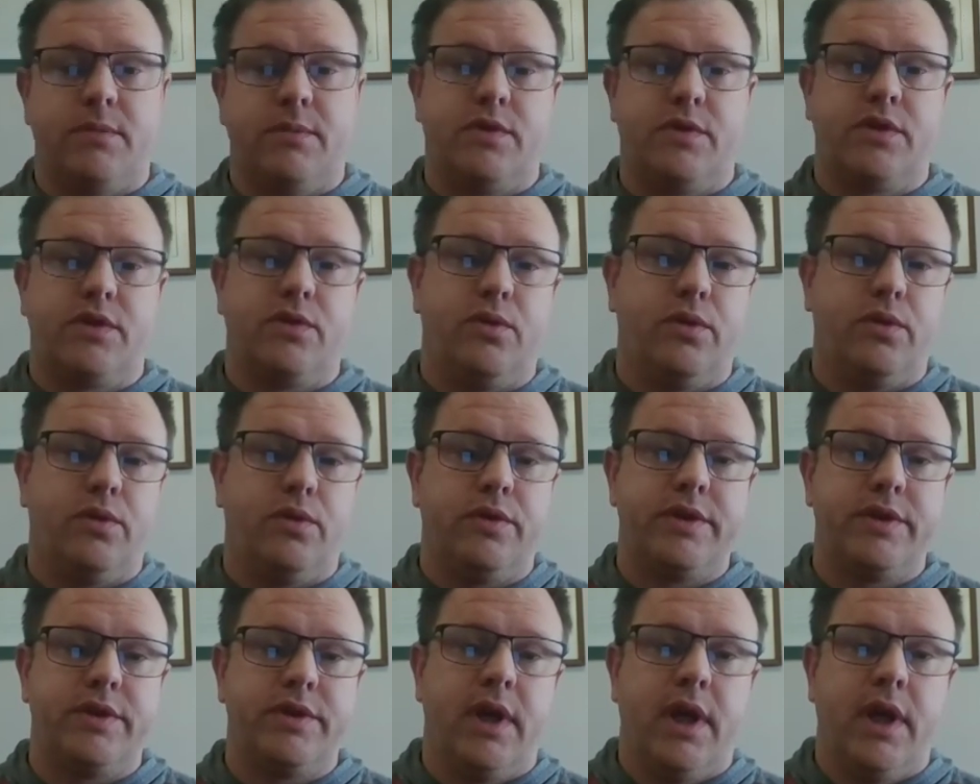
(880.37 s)
because some
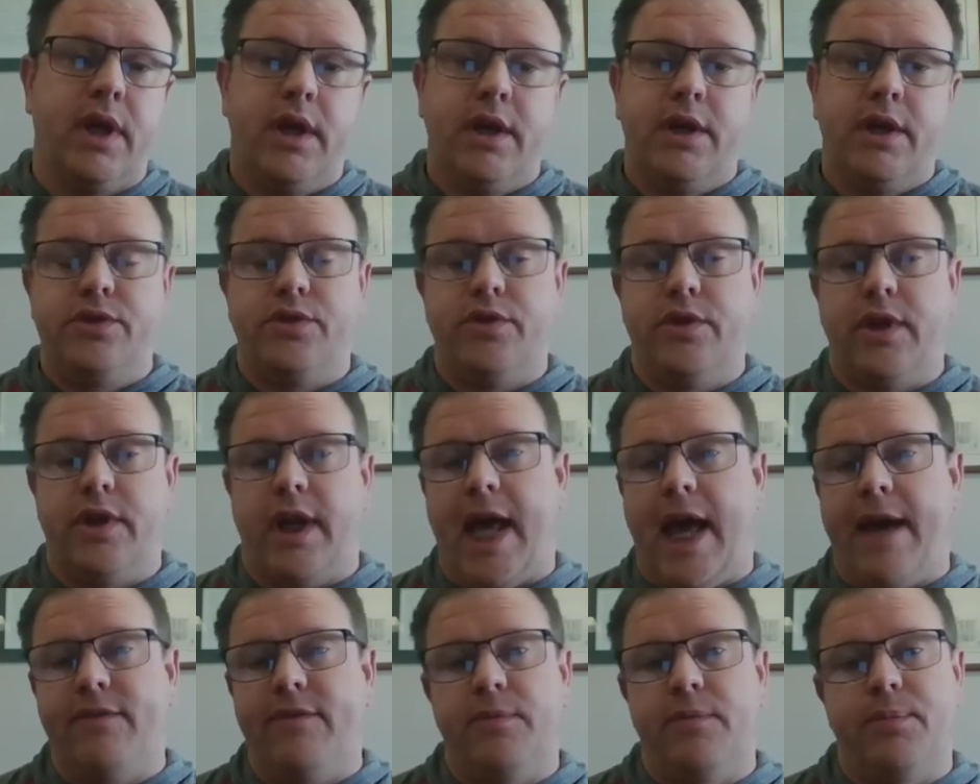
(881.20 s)
schools
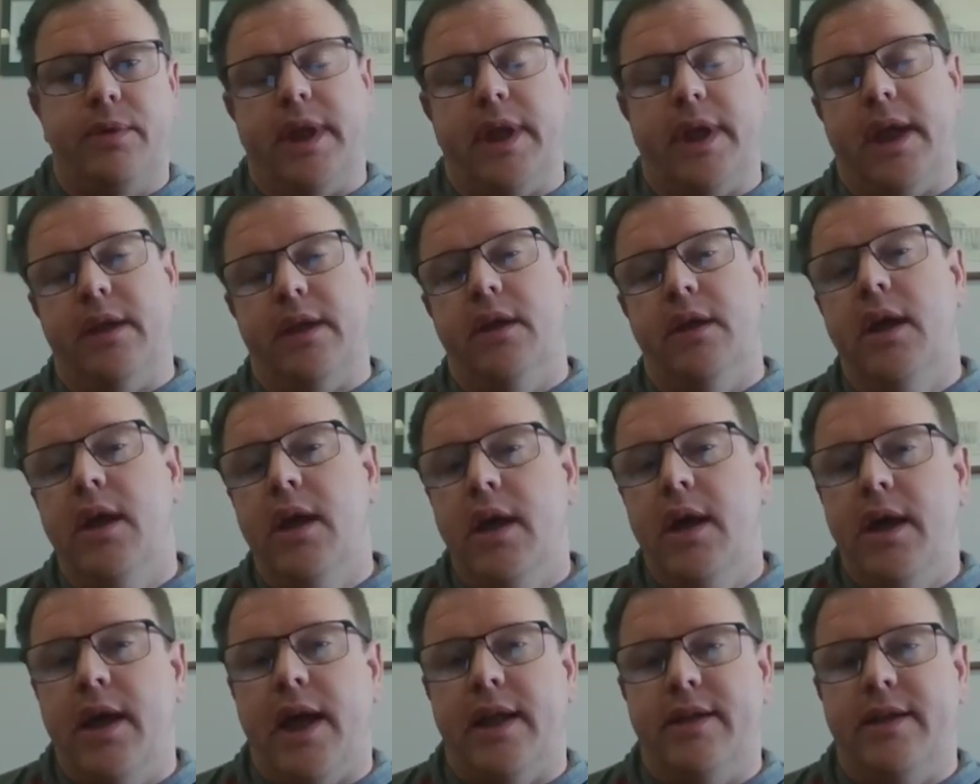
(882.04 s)
do not have a
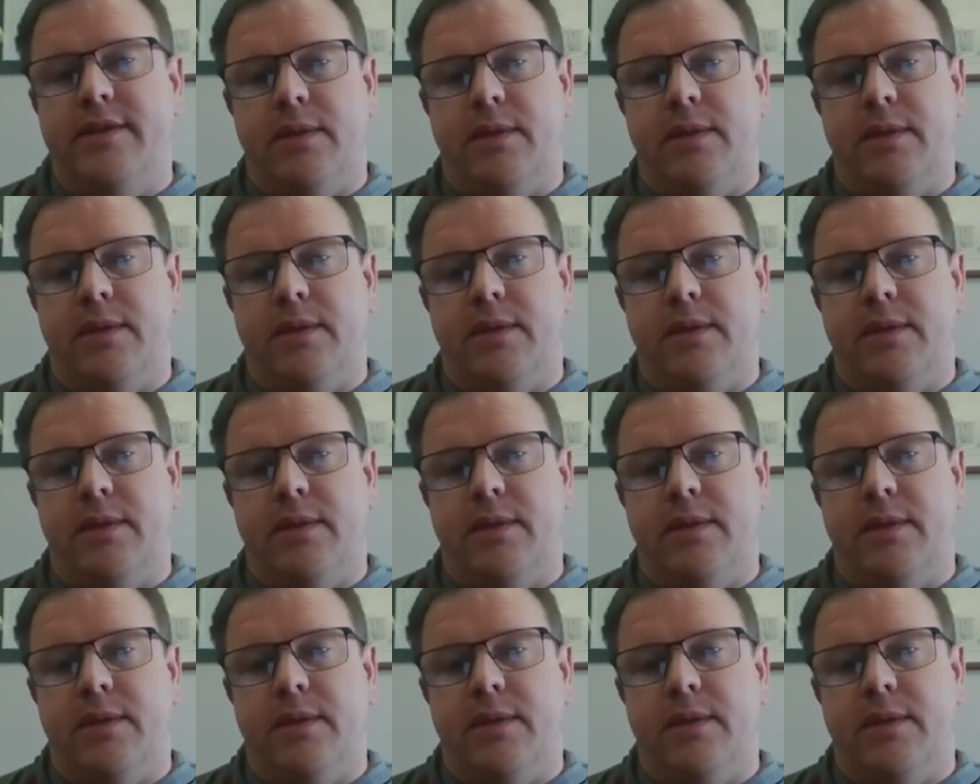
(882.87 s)
plan,